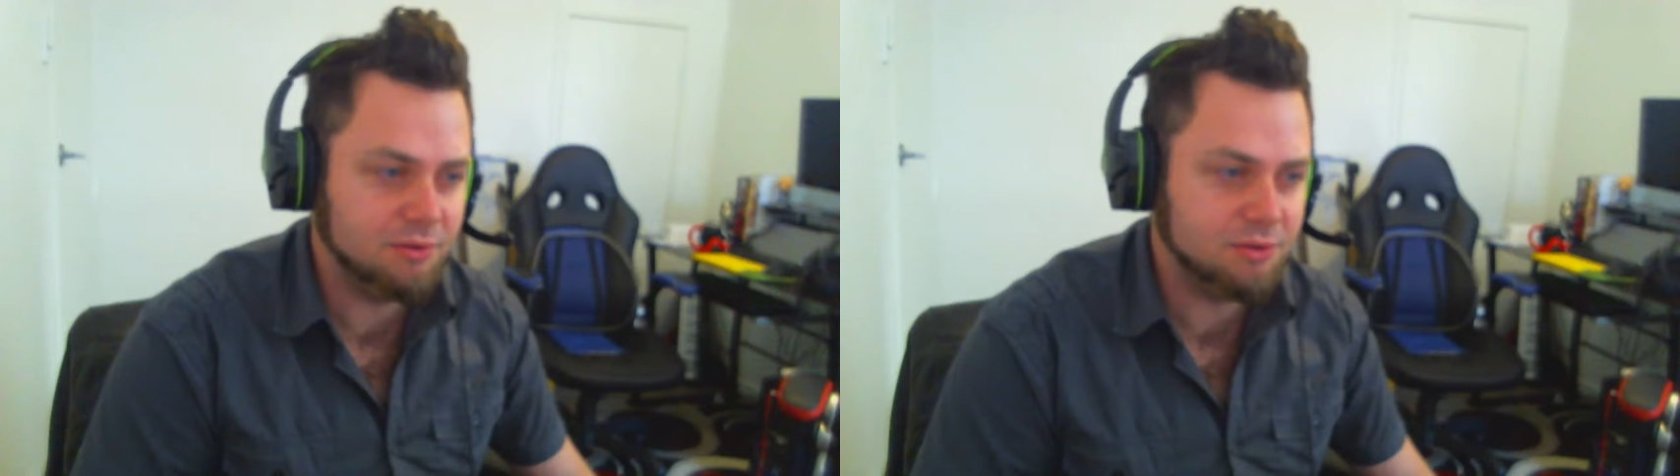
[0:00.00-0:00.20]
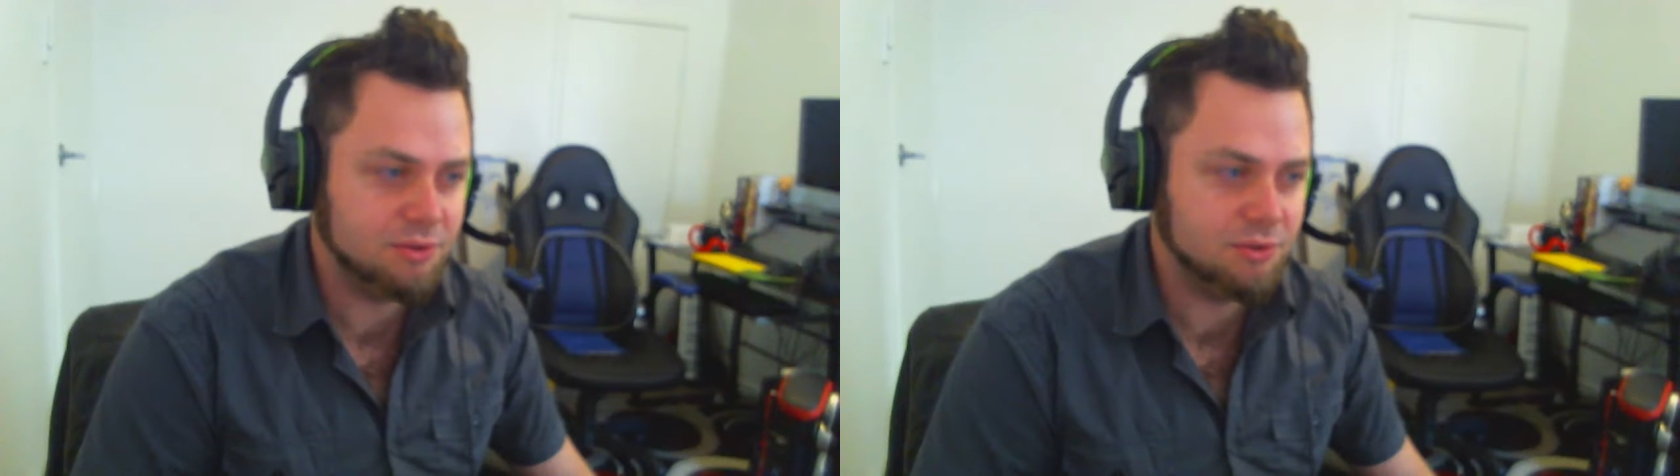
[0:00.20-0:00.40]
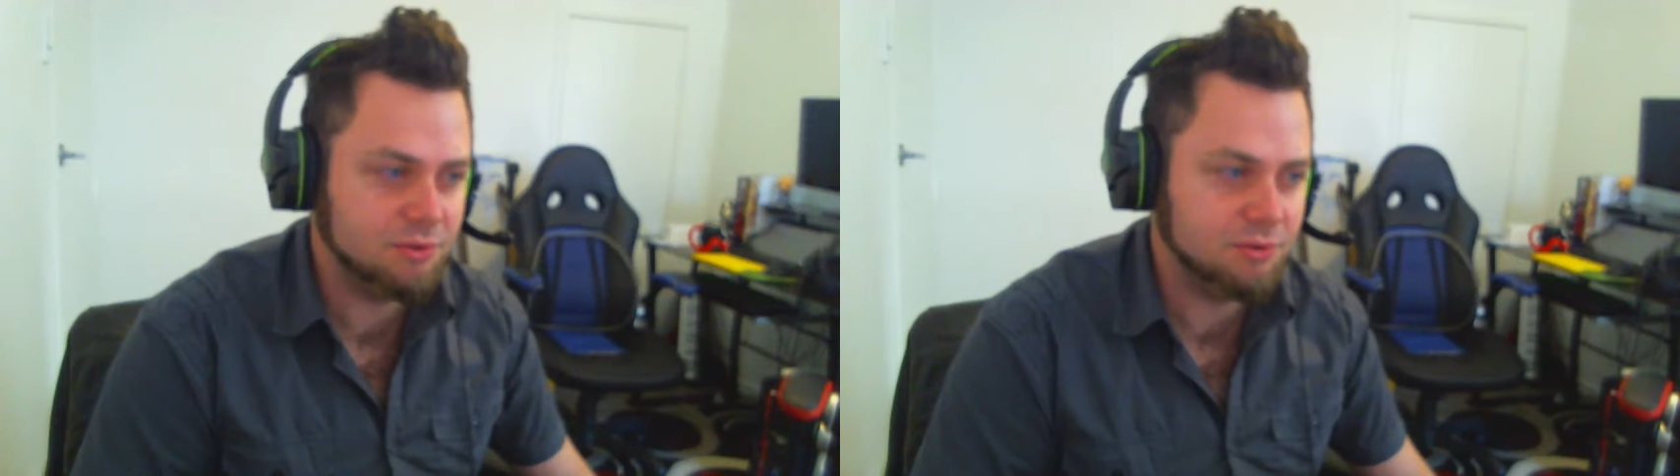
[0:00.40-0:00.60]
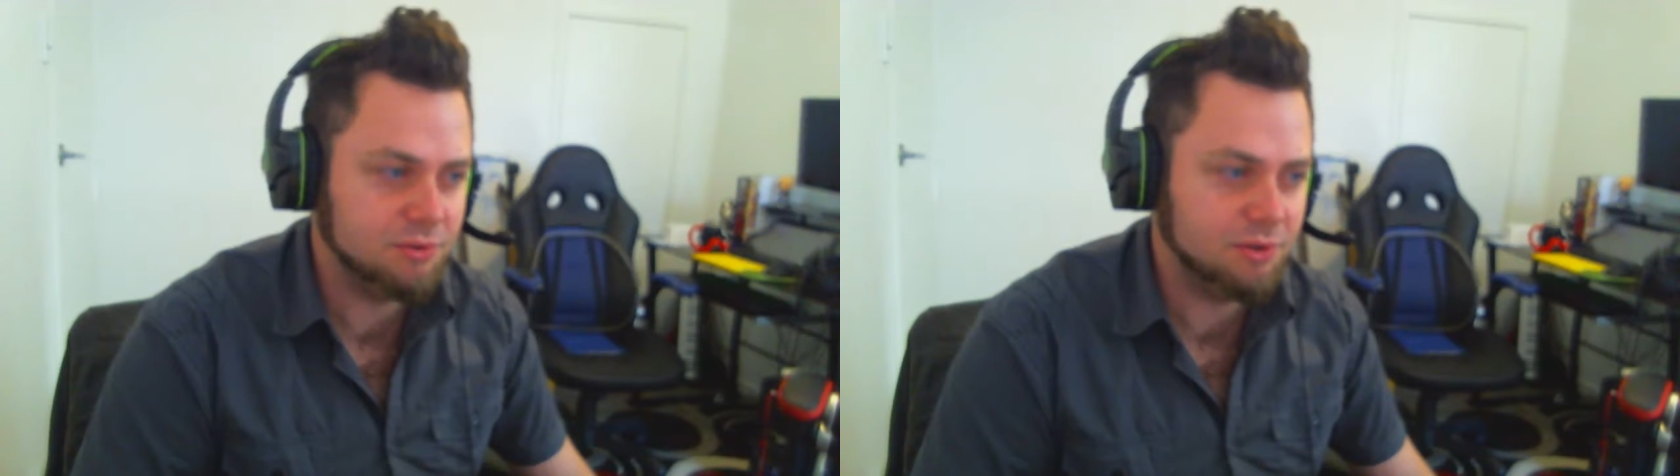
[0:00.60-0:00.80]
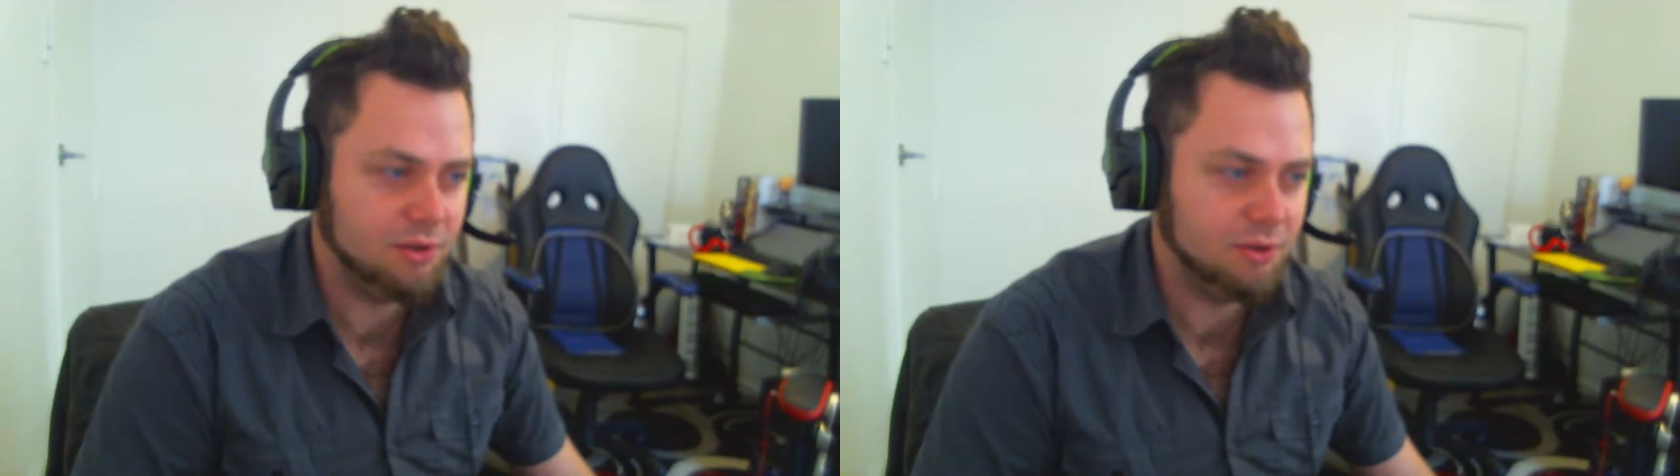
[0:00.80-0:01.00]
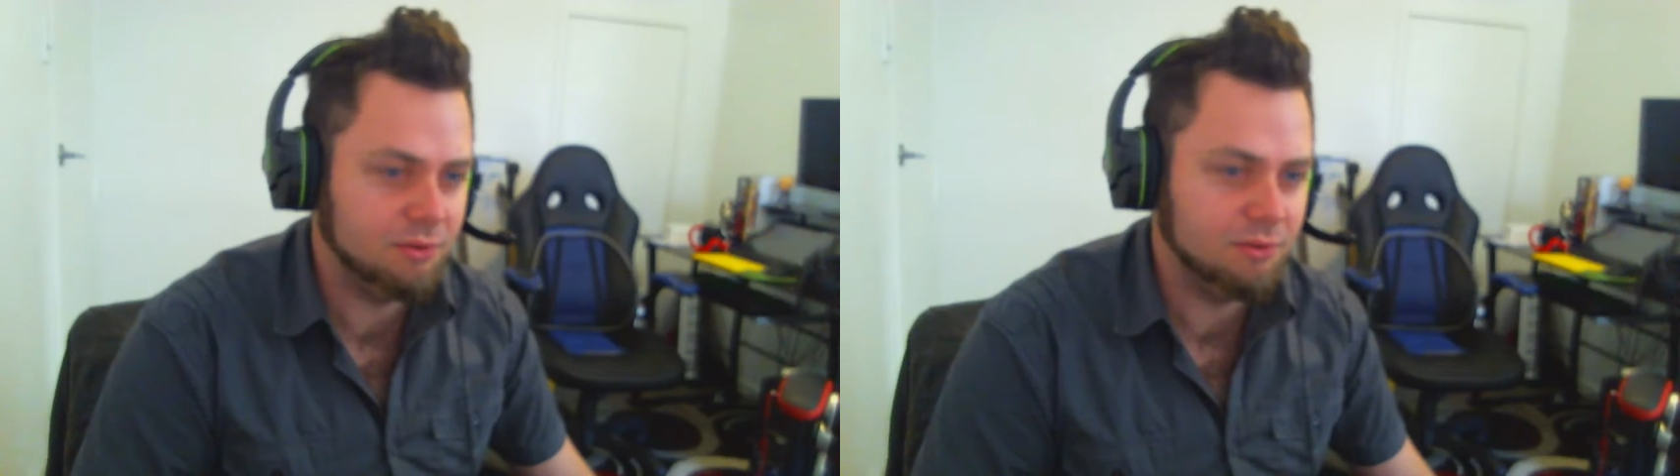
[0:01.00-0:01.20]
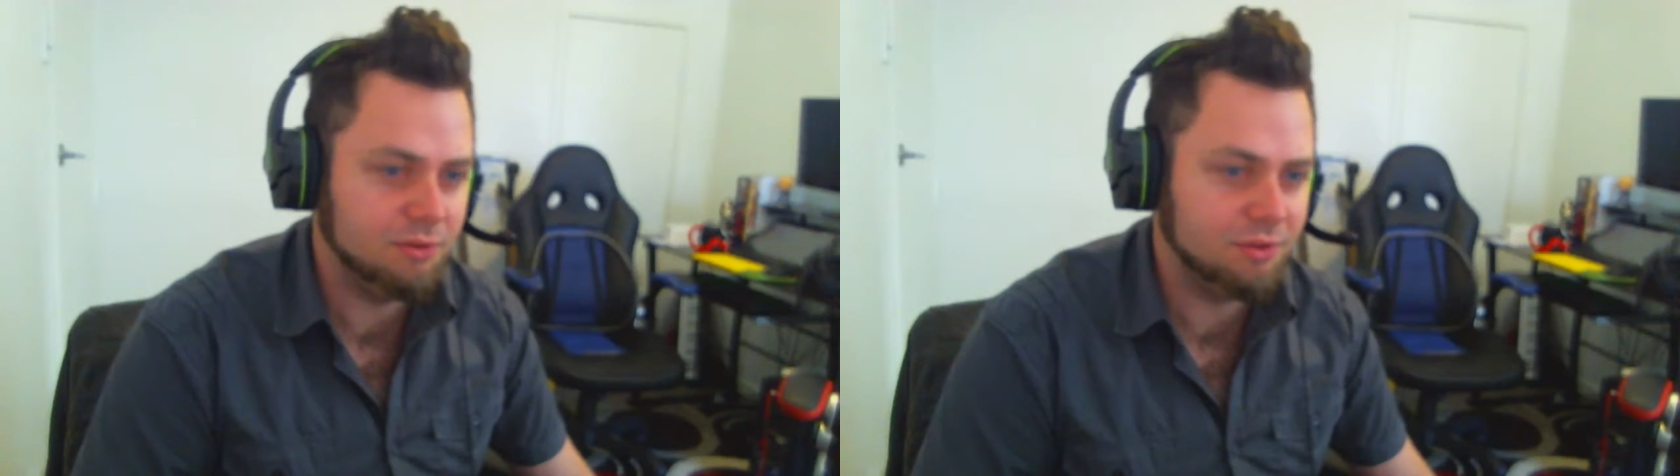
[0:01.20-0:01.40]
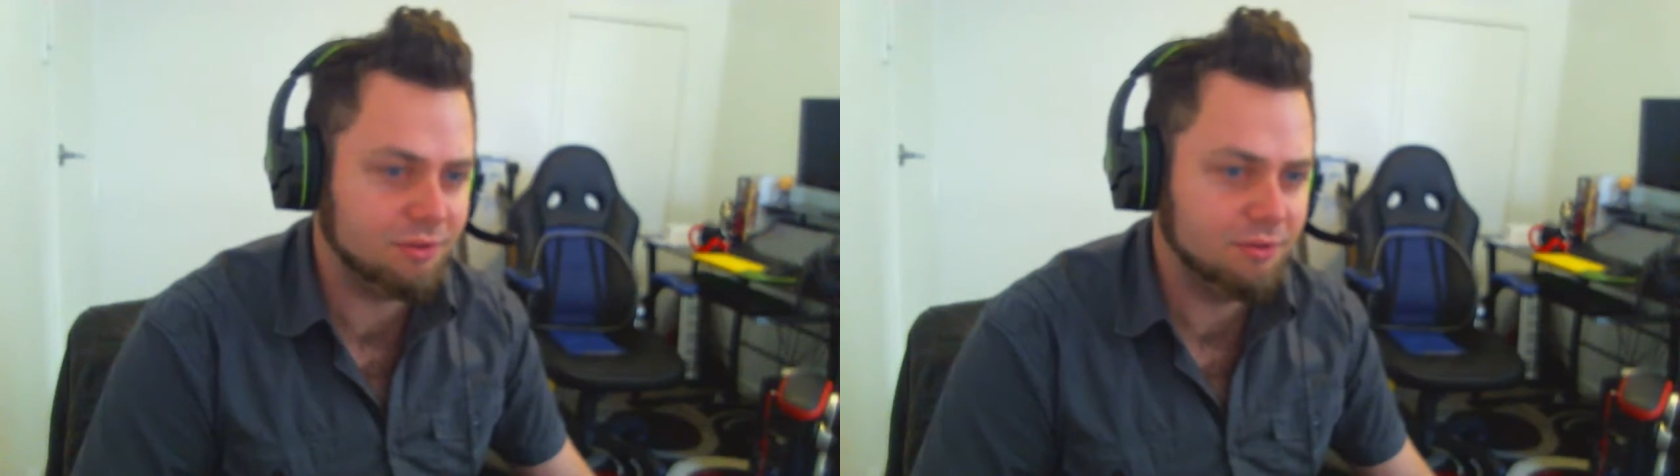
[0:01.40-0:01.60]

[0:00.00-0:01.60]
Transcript: to use